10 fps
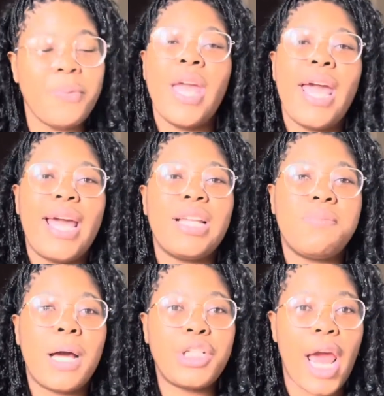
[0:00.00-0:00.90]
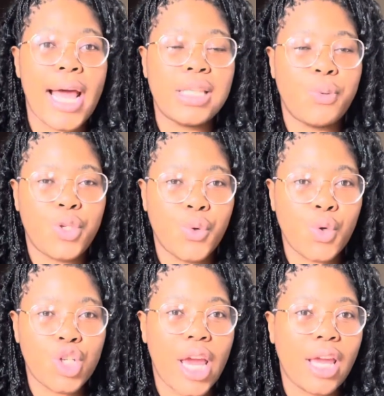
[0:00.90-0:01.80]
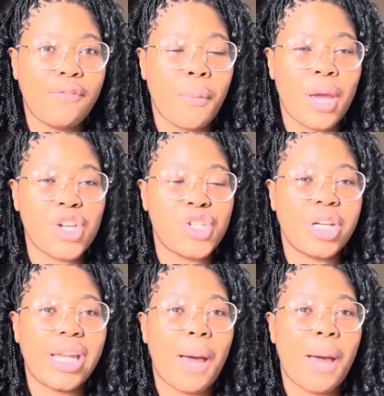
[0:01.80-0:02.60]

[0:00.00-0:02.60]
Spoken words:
in as much as we do share information